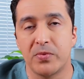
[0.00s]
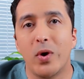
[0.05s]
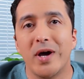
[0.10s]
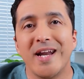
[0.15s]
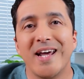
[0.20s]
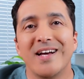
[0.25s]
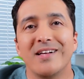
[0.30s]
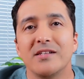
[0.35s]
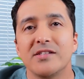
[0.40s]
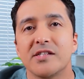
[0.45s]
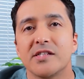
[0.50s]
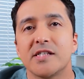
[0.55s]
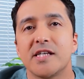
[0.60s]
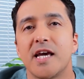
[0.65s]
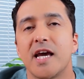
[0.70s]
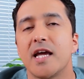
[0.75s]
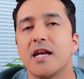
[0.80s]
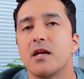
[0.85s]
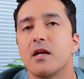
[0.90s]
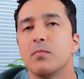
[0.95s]
What else
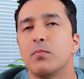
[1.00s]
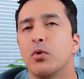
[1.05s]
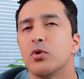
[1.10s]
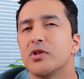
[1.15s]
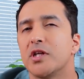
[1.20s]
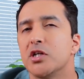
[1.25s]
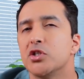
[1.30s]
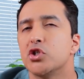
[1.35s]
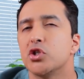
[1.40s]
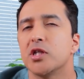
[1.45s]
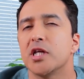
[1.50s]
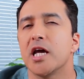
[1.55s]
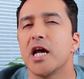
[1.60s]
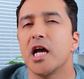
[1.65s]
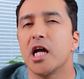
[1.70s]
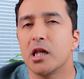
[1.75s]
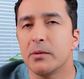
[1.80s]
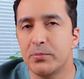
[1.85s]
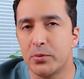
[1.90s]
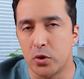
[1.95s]
can potentially
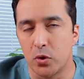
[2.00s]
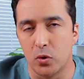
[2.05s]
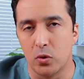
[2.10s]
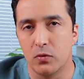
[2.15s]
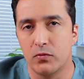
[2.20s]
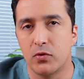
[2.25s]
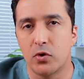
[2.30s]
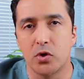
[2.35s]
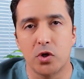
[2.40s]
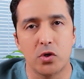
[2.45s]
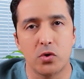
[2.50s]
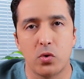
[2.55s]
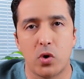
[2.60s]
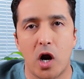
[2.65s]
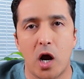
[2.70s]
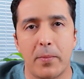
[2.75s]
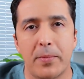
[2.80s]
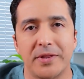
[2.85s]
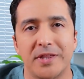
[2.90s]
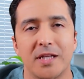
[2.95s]
help you for your
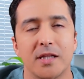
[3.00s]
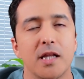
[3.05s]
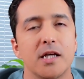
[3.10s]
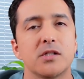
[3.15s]
neuropathy?